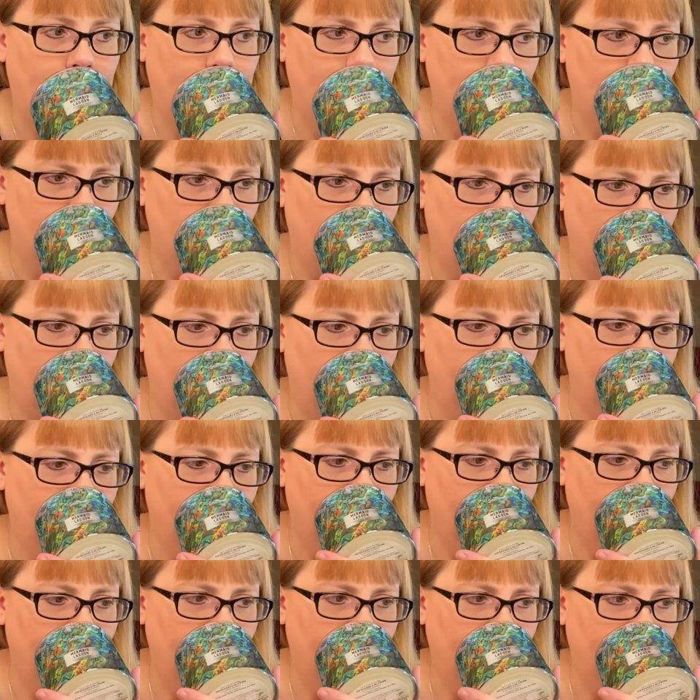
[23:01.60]
actually.
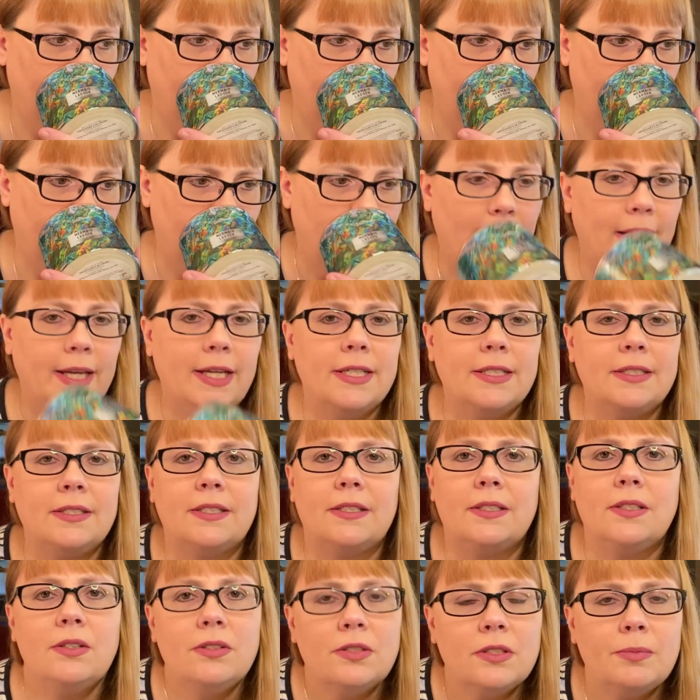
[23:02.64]
I can
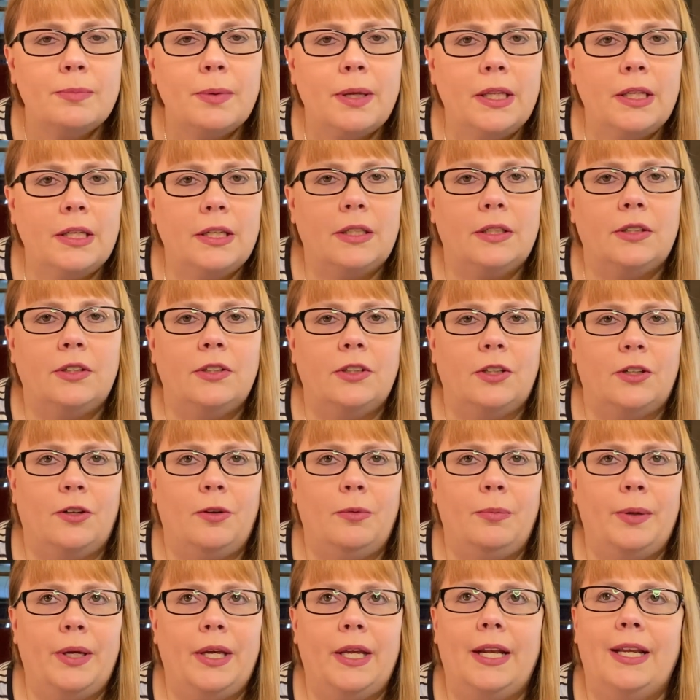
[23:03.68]
still smell it a little
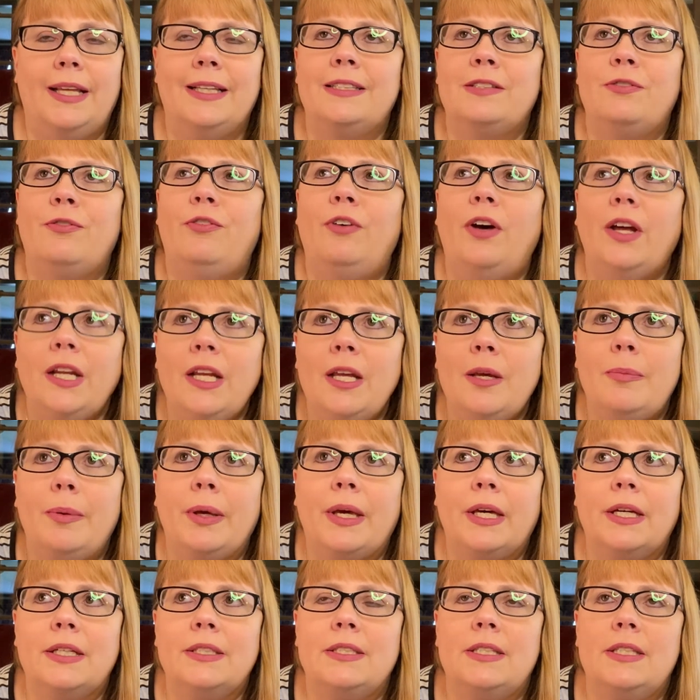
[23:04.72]
bit. It's funny
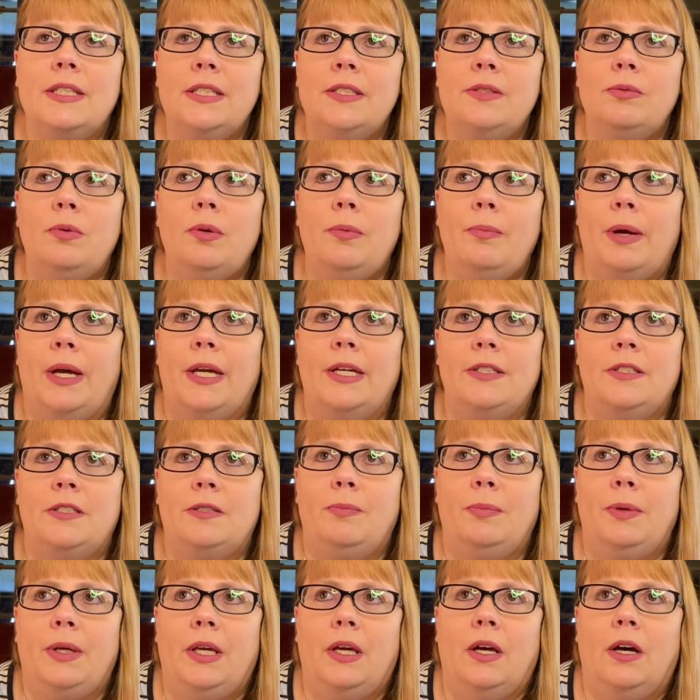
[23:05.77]
because this reminds
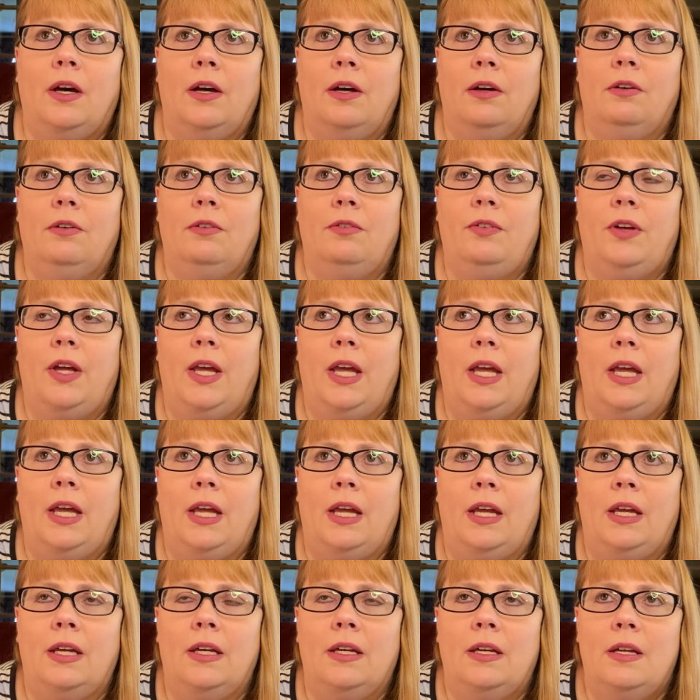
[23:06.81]
me of
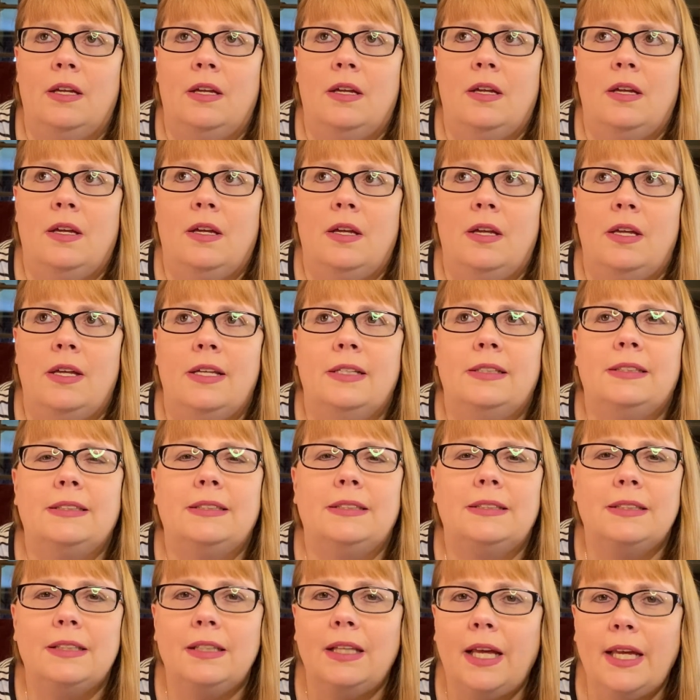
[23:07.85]
a
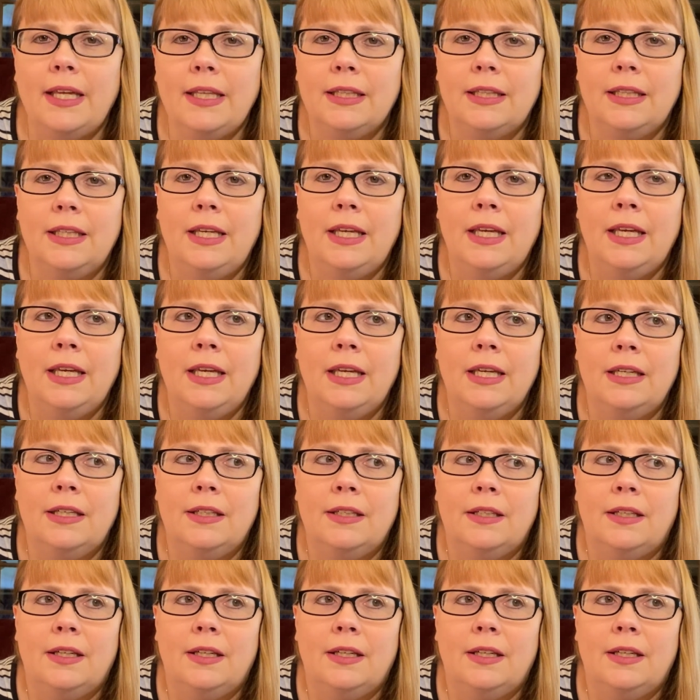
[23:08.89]
slightly